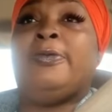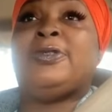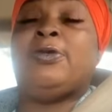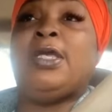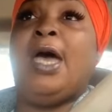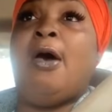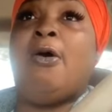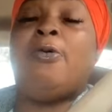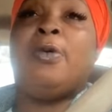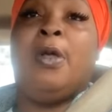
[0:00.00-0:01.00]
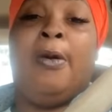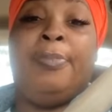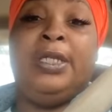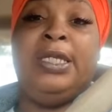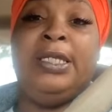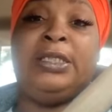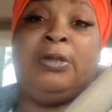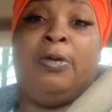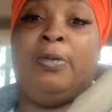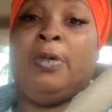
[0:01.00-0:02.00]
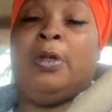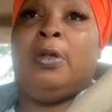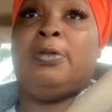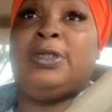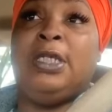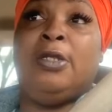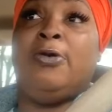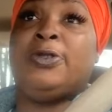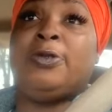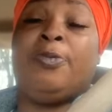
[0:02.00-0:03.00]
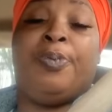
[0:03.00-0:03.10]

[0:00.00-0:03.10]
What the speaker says: So y'all, please send those